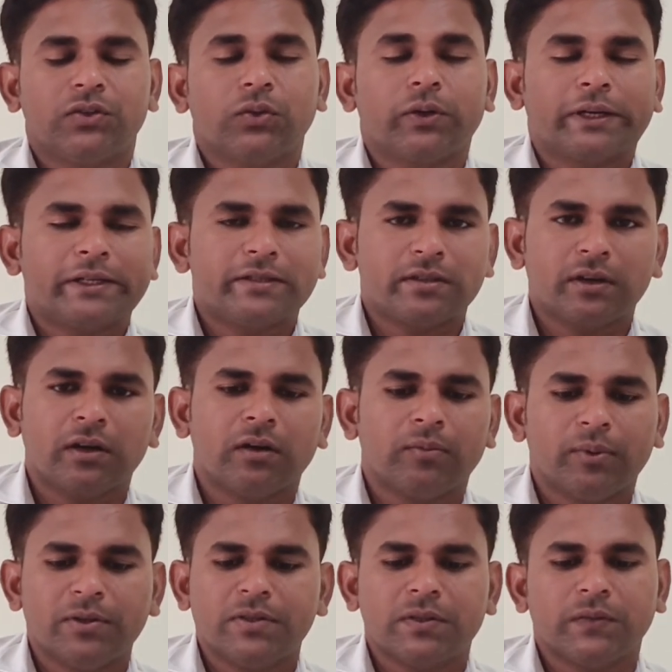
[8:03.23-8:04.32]
So rational
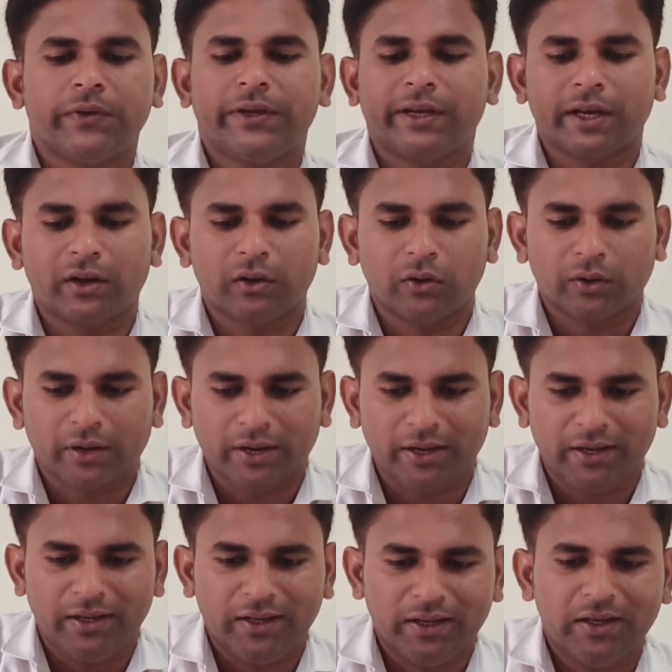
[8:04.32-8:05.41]
numbers we cannot
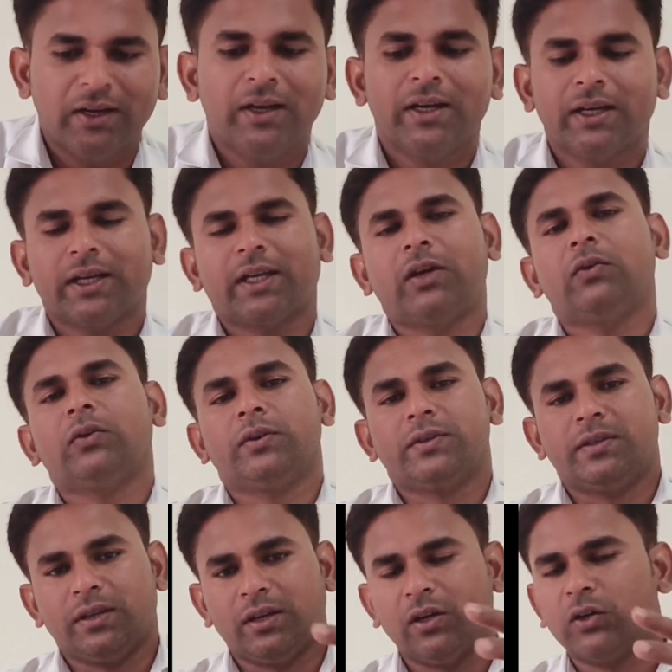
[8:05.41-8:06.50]
write here q
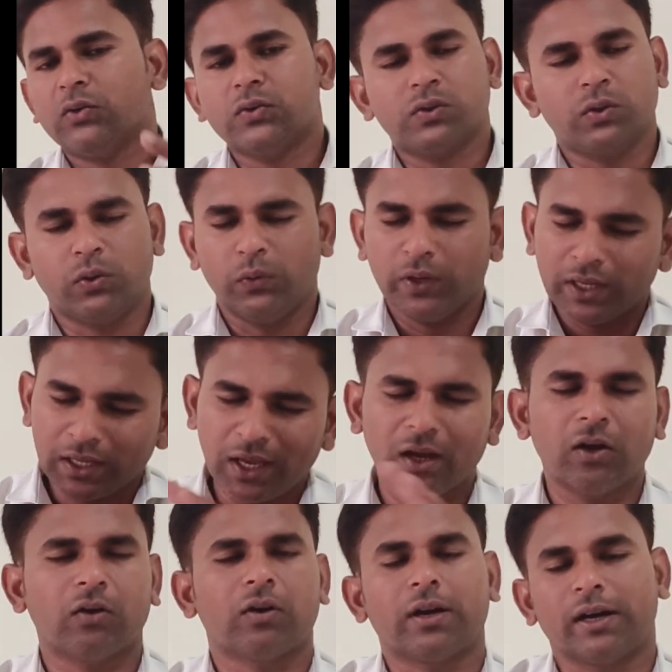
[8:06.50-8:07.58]
is equal to 0. We
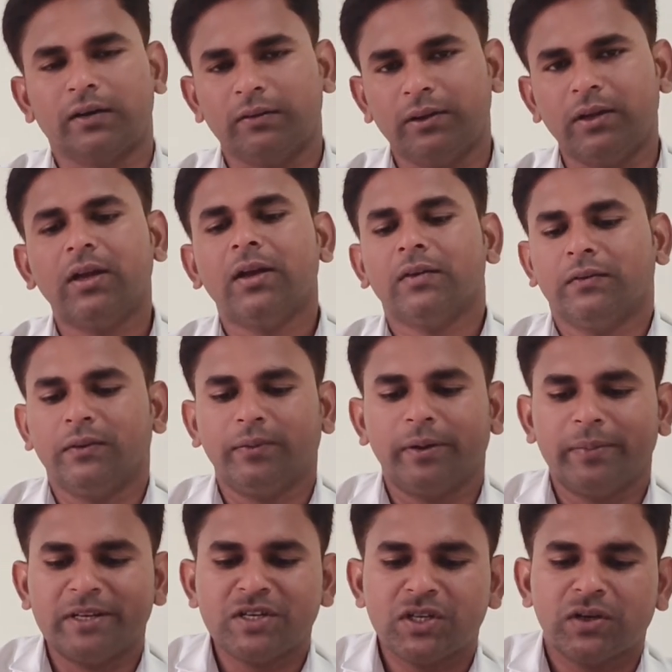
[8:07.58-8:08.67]
cannot write, we will
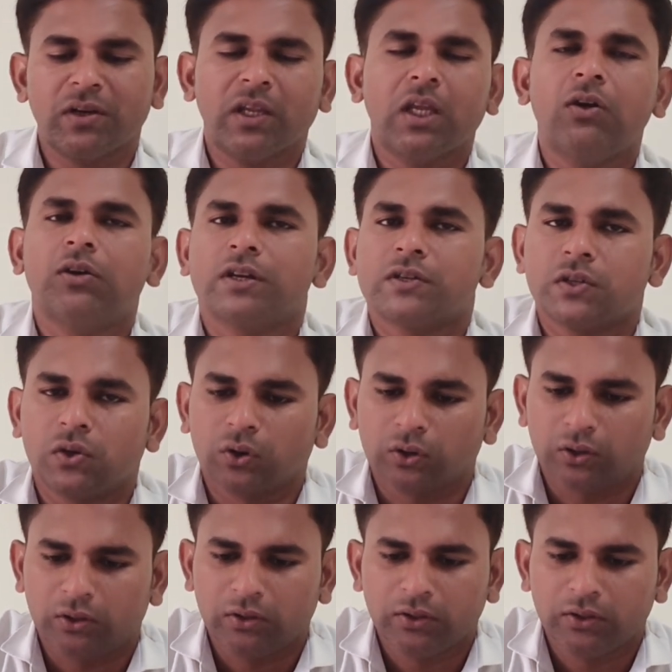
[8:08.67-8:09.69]
mention q does not